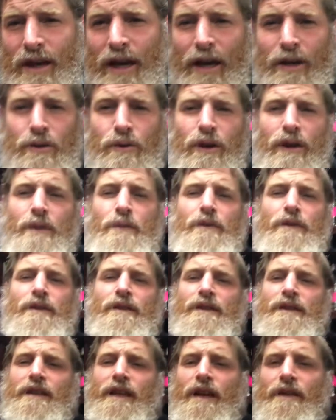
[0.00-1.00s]
and you're able
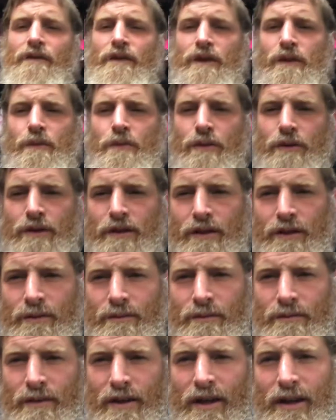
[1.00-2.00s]
to save this person,
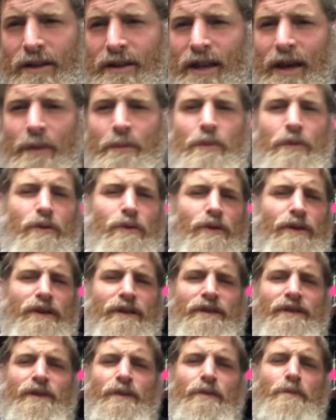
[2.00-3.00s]
and at that
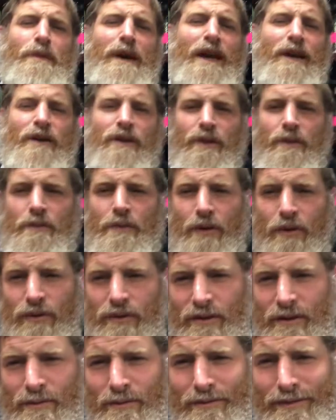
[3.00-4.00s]
point you're back on the
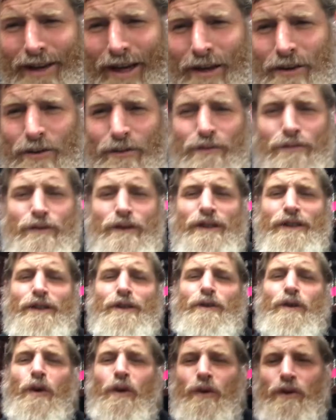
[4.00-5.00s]
boat and you're
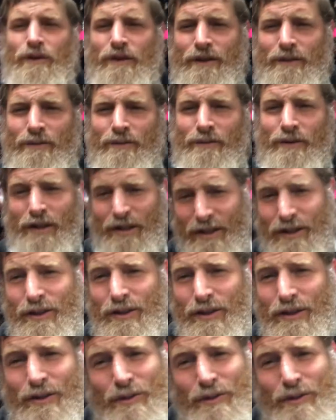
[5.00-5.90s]
freezing cold because